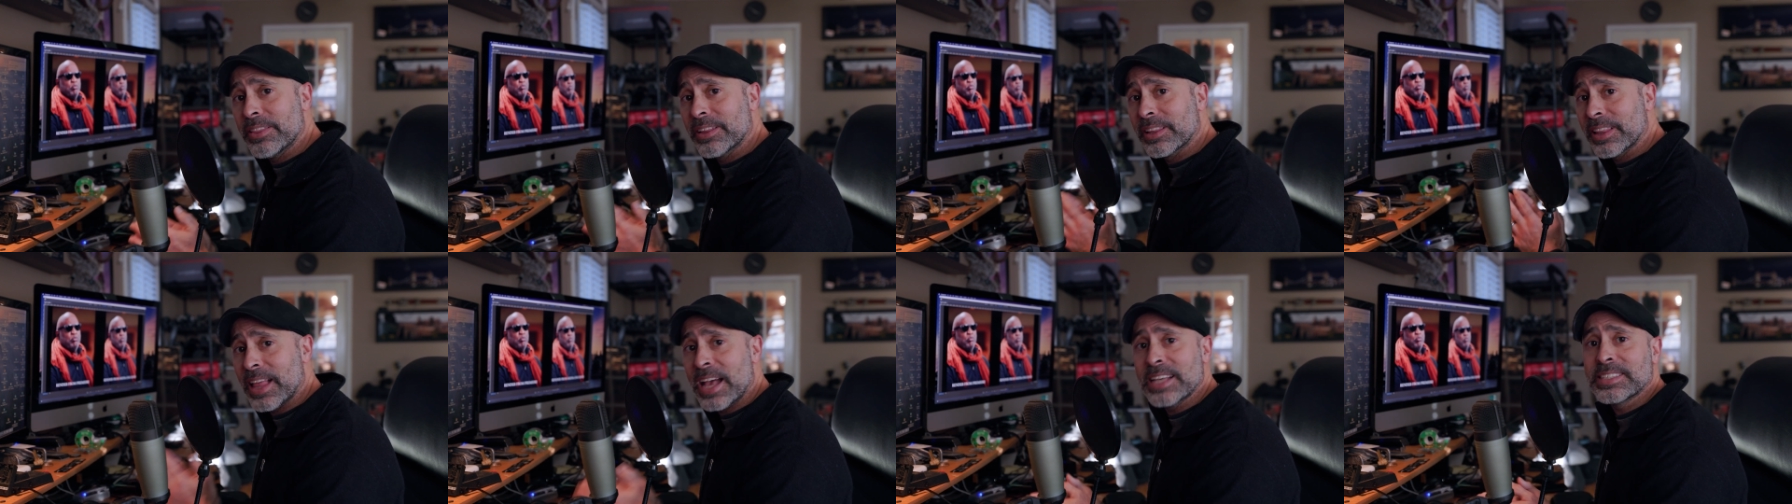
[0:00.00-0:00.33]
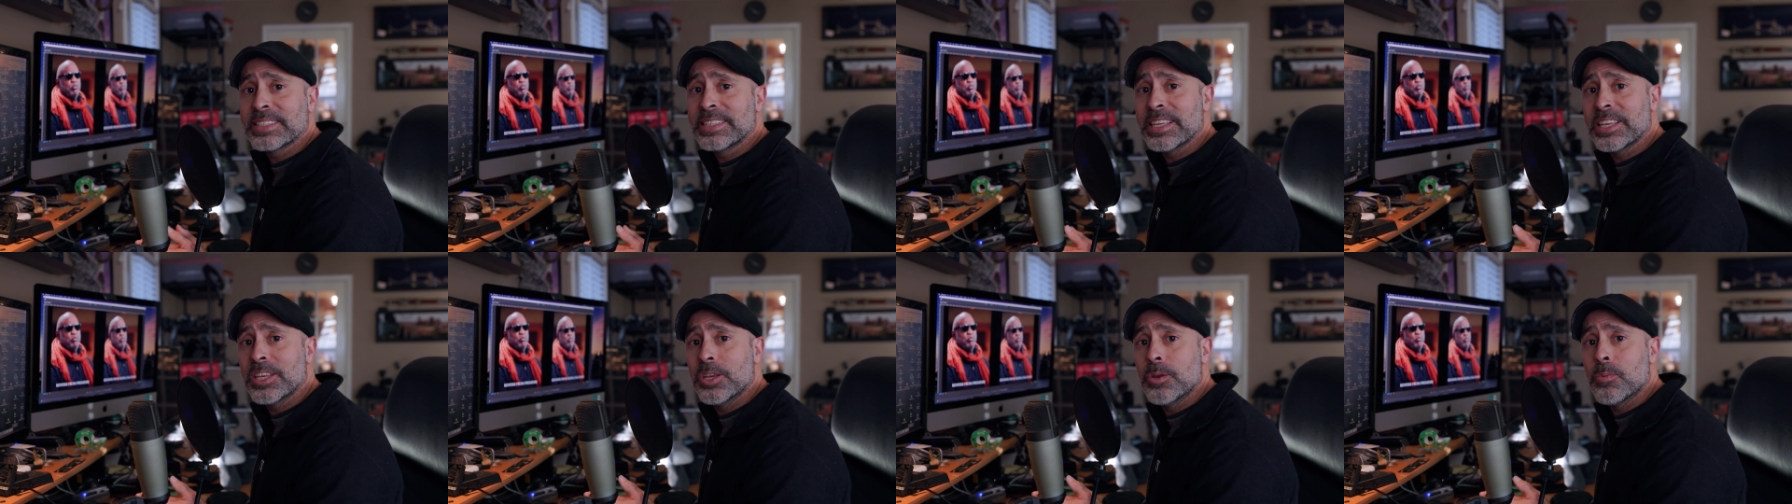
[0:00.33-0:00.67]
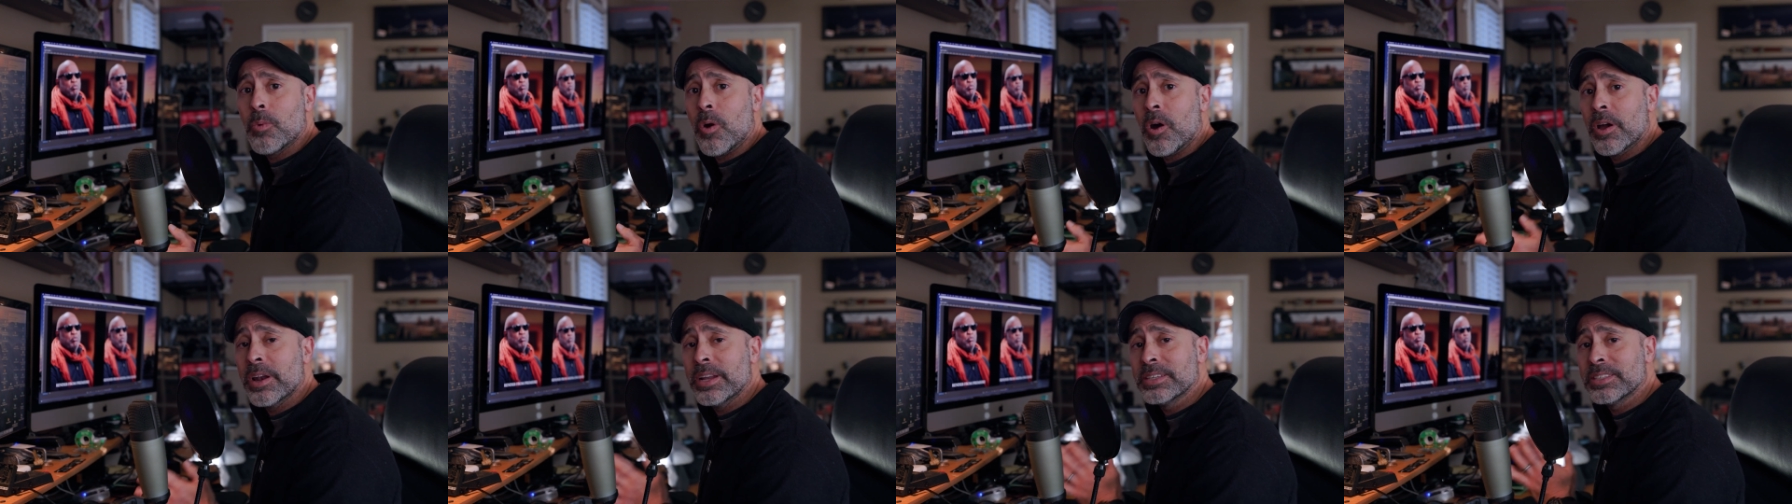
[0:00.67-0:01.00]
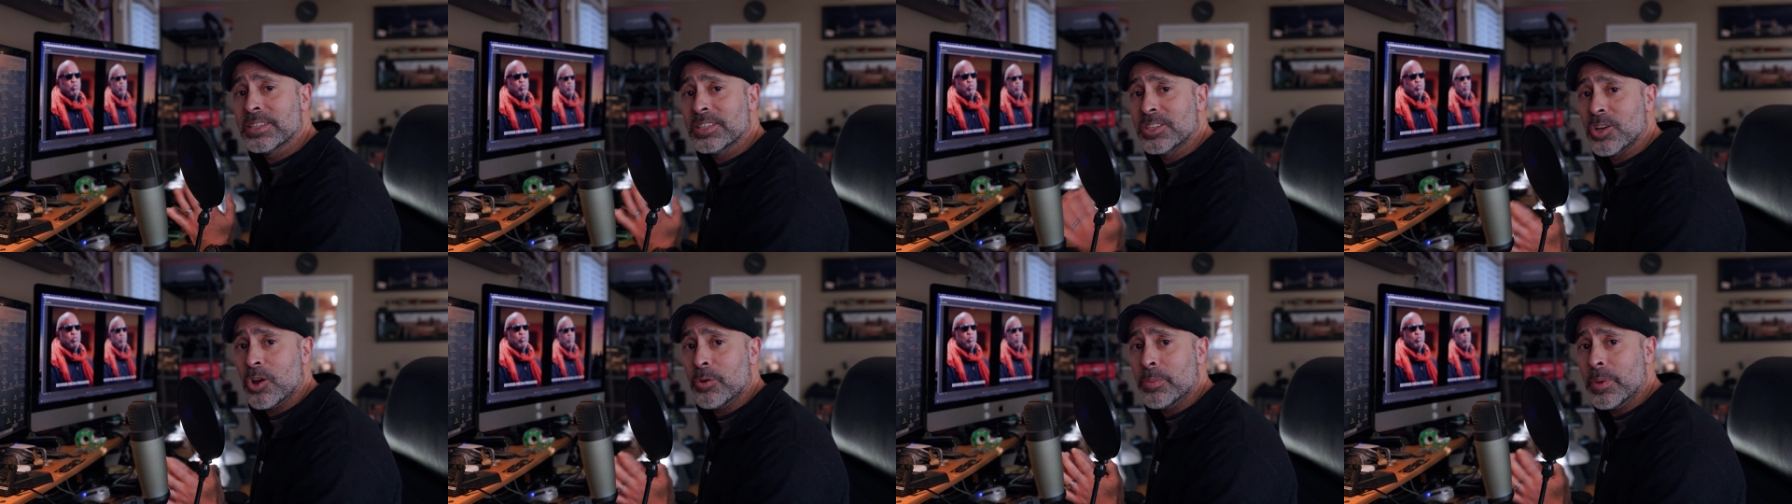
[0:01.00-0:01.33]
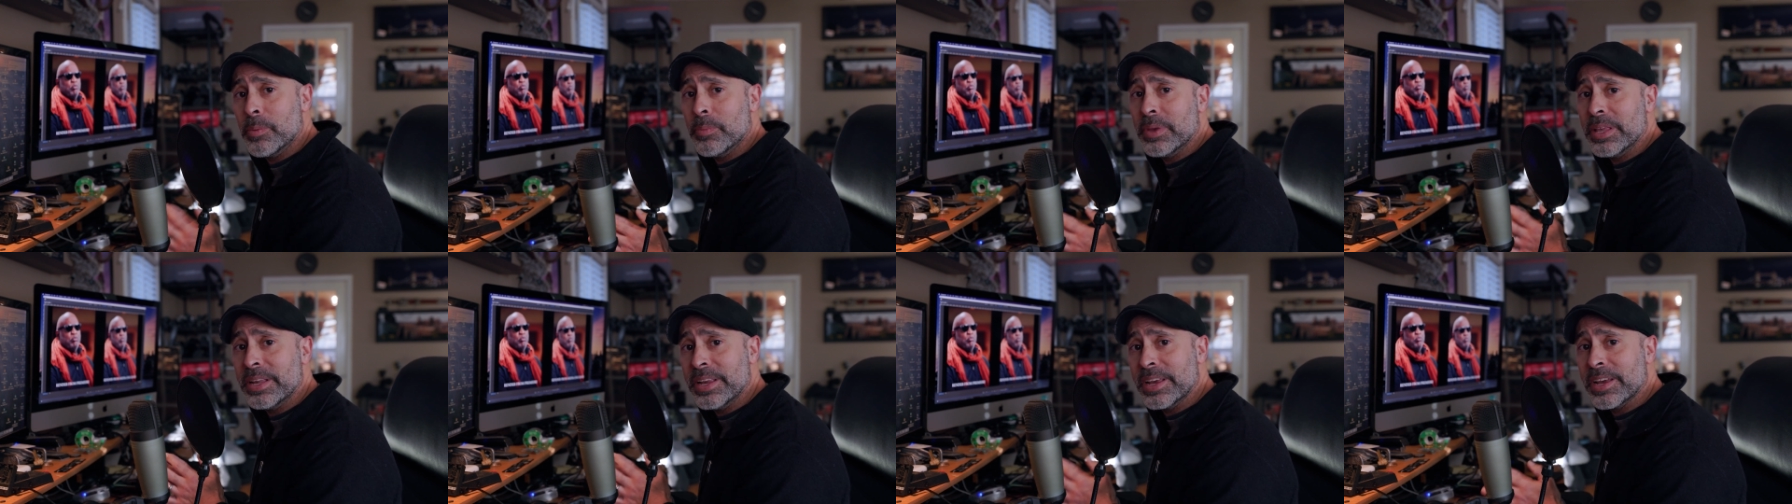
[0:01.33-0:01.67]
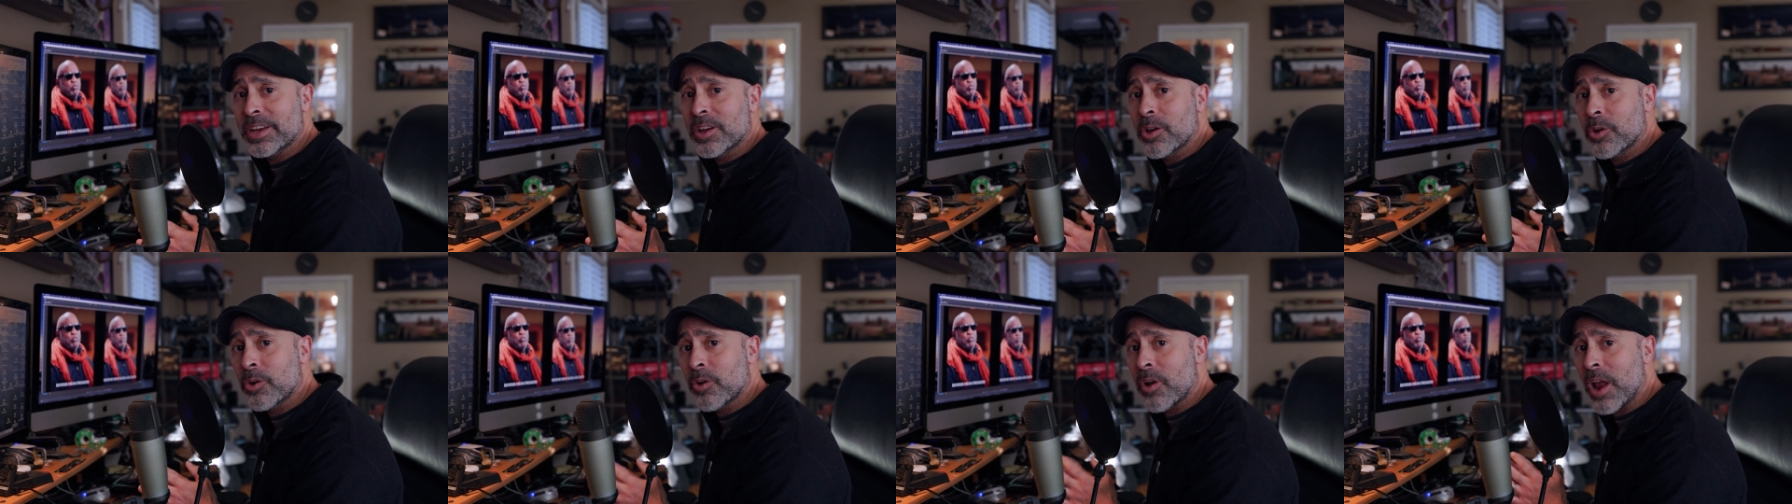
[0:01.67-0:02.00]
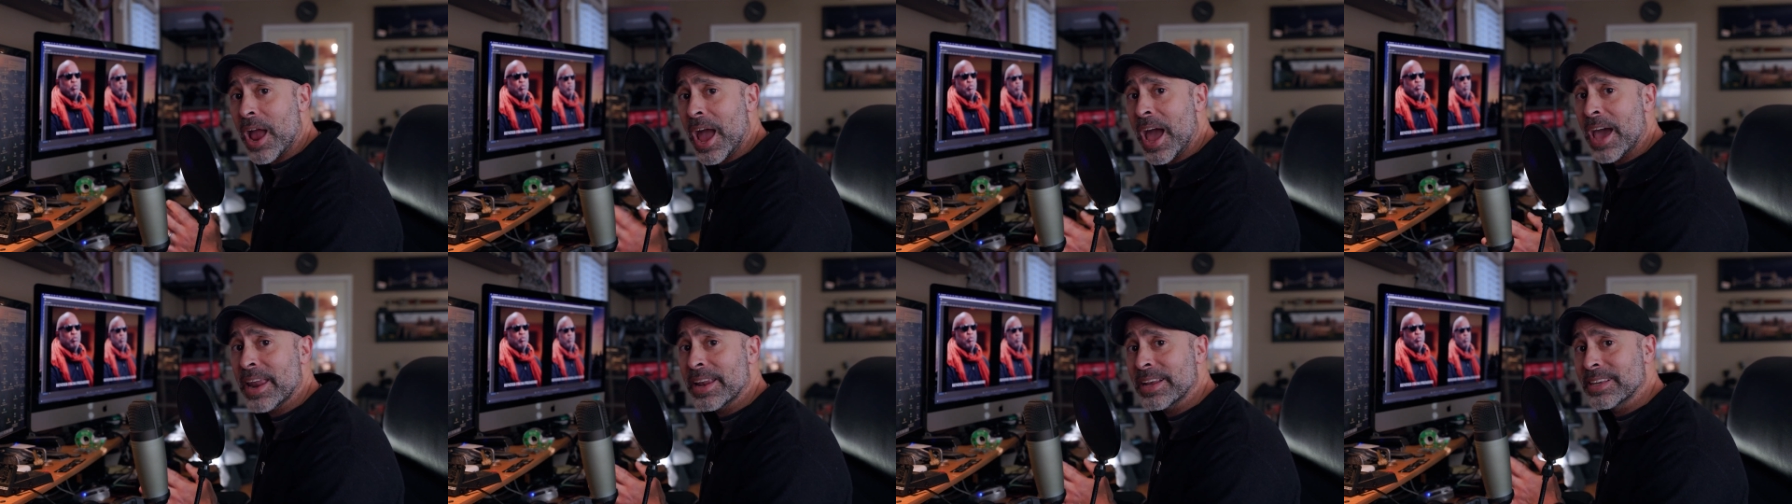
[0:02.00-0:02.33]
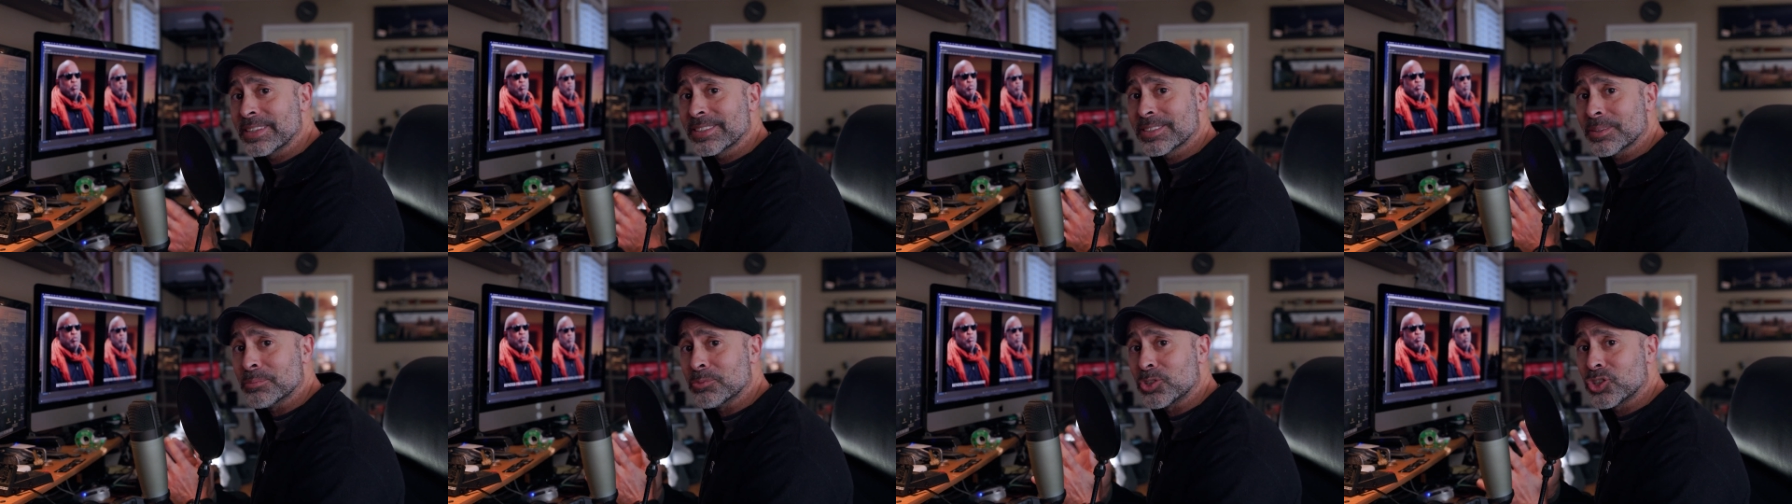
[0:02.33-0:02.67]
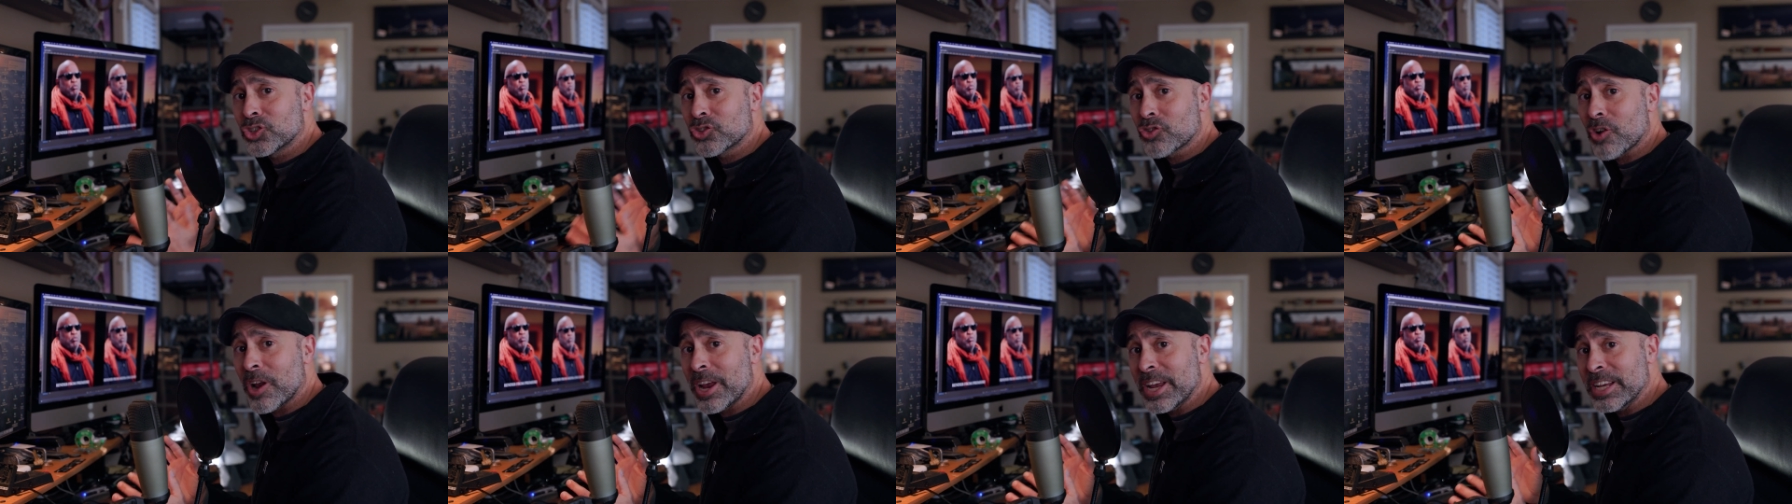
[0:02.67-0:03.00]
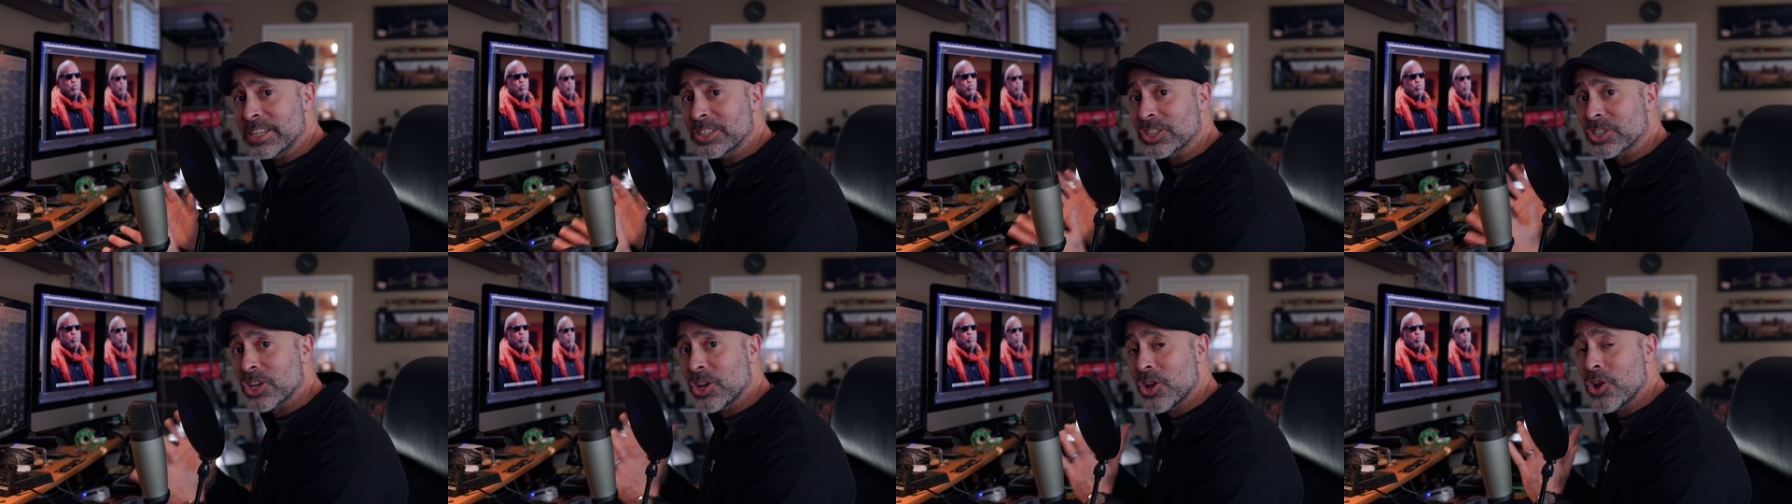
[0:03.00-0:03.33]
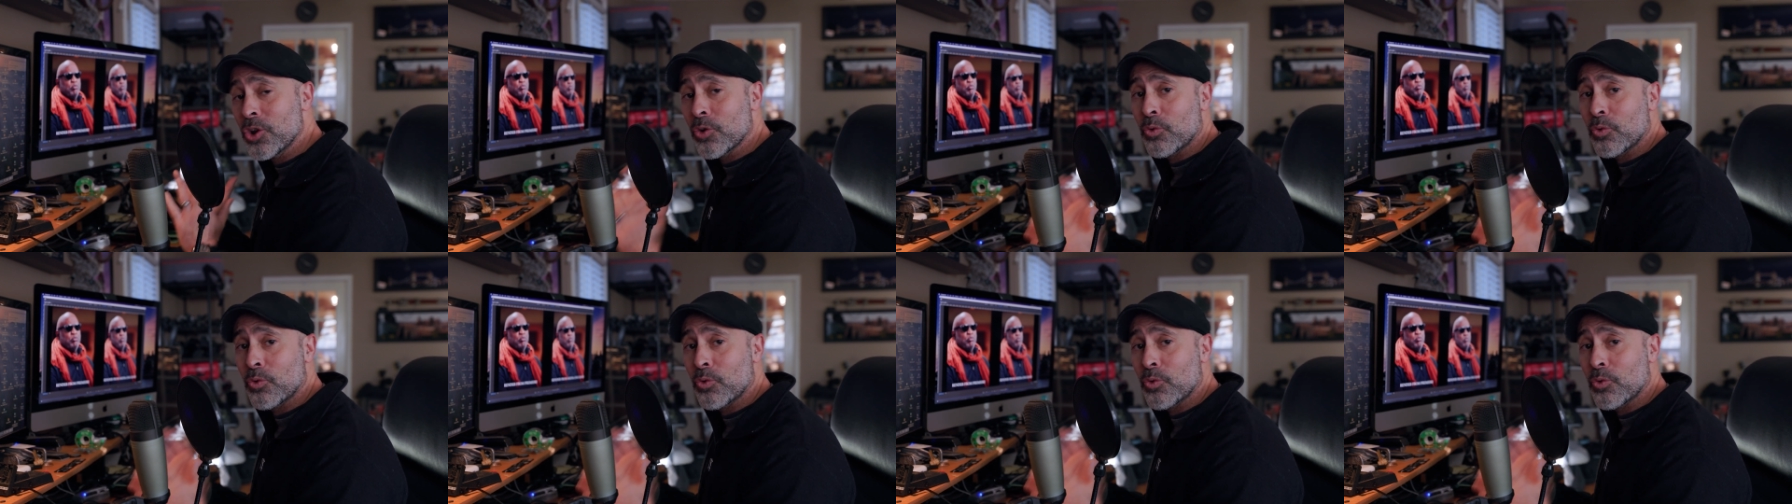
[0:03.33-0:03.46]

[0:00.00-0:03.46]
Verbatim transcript: the last thing you want is Adobe Media Encoder adding some strange